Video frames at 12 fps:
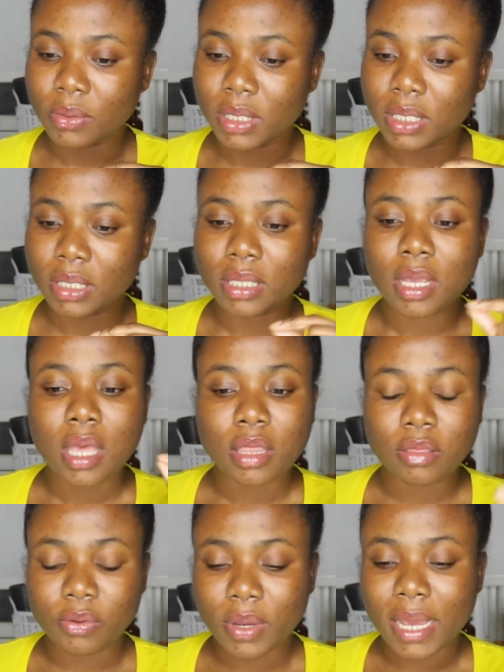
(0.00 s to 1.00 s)
which is
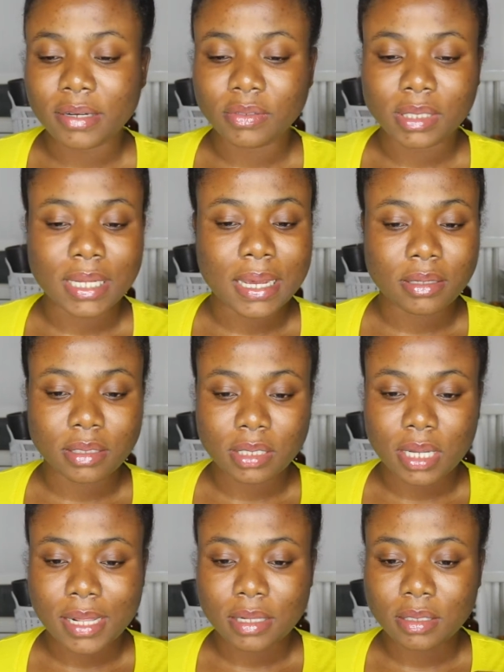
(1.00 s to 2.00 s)

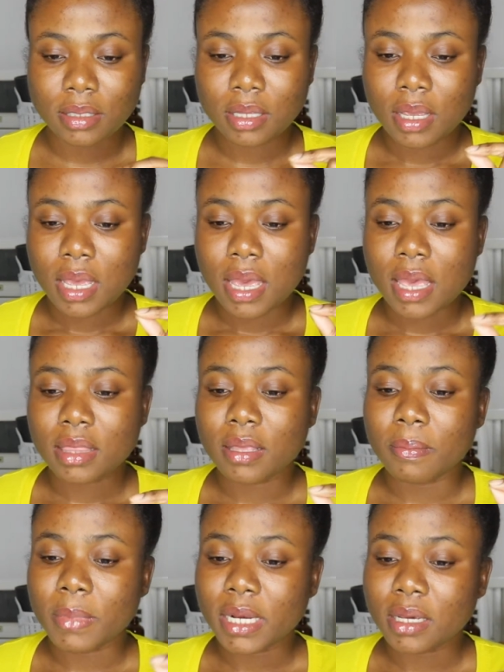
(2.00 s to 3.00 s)
$300,000, and
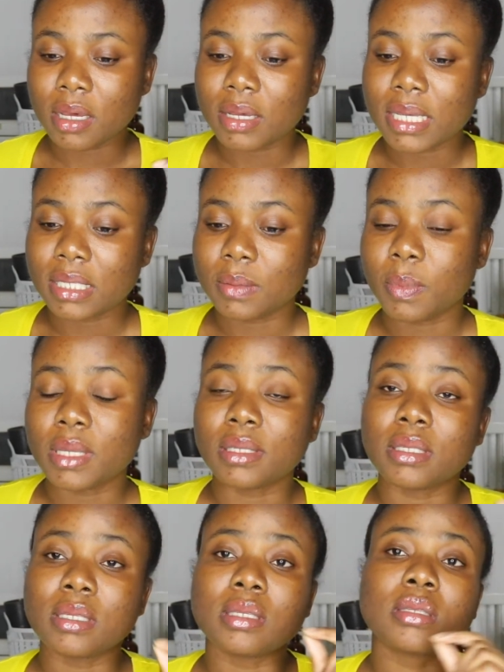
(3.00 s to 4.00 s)
the medical
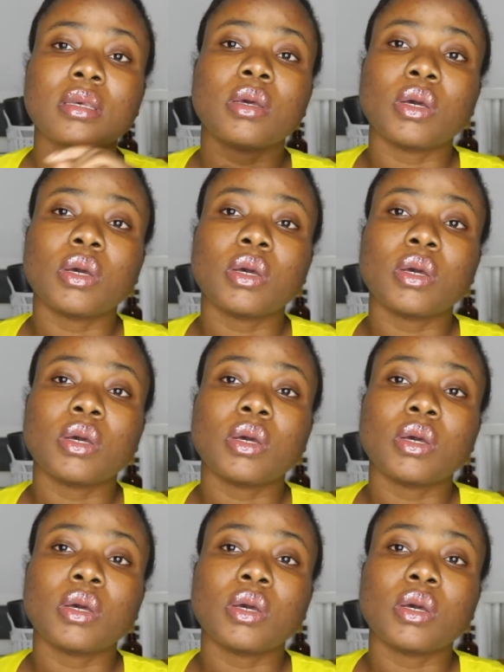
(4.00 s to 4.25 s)
expenses,